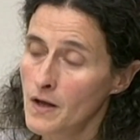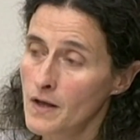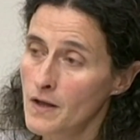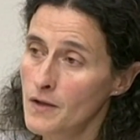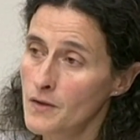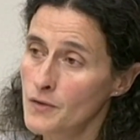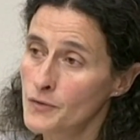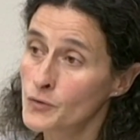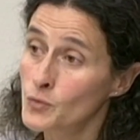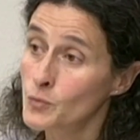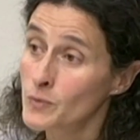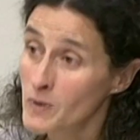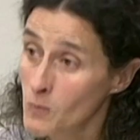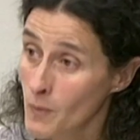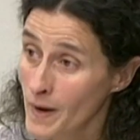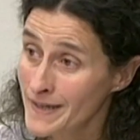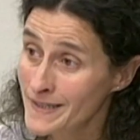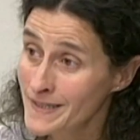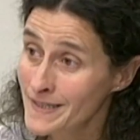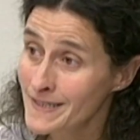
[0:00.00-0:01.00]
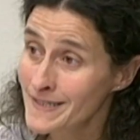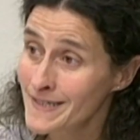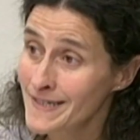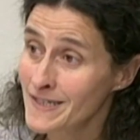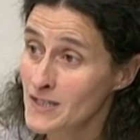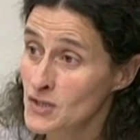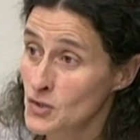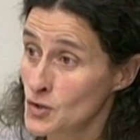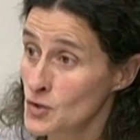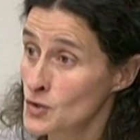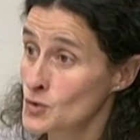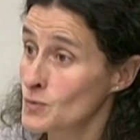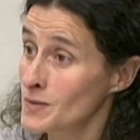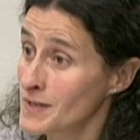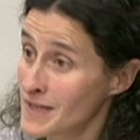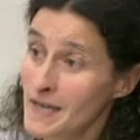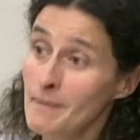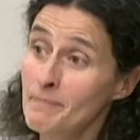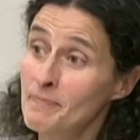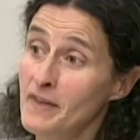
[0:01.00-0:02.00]
to re-wet it is just to
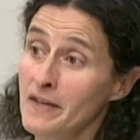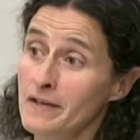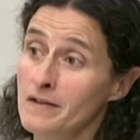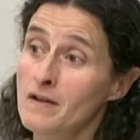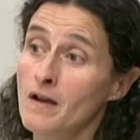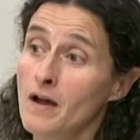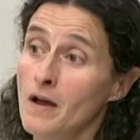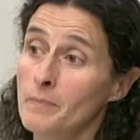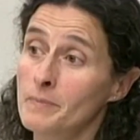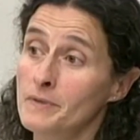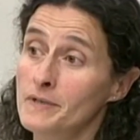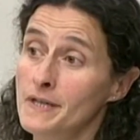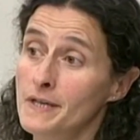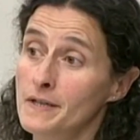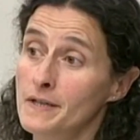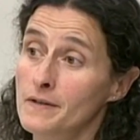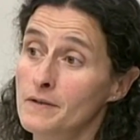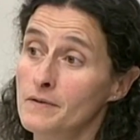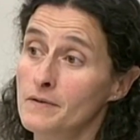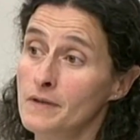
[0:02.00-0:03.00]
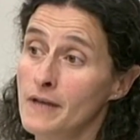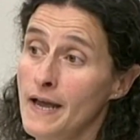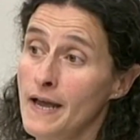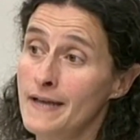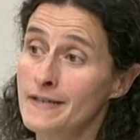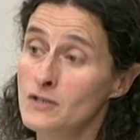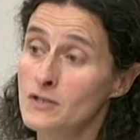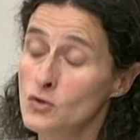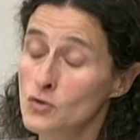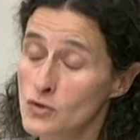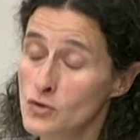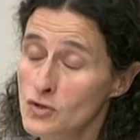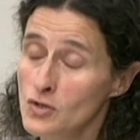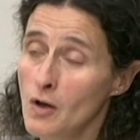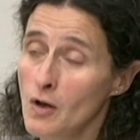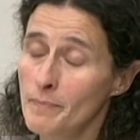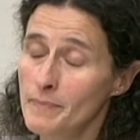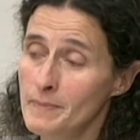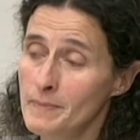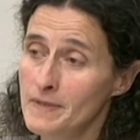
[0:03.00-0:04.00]
keep that carbon in, okay? It's to
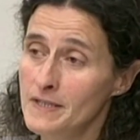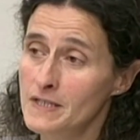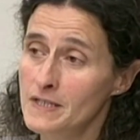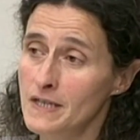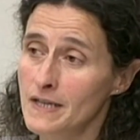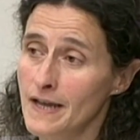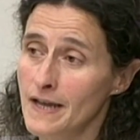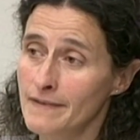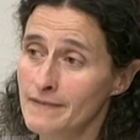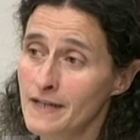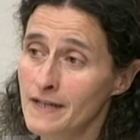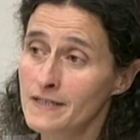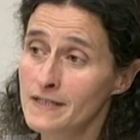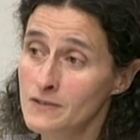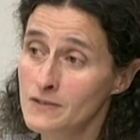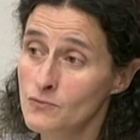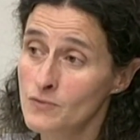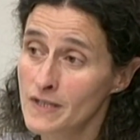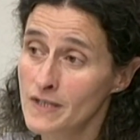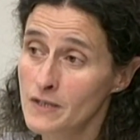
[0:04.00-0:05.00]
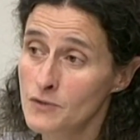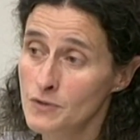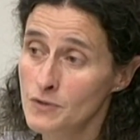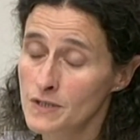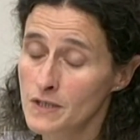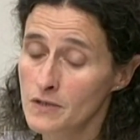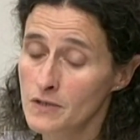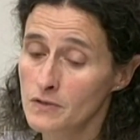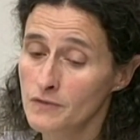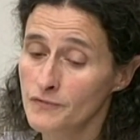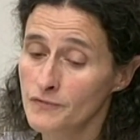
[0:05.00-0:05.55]
stop emitting, and that is really critical for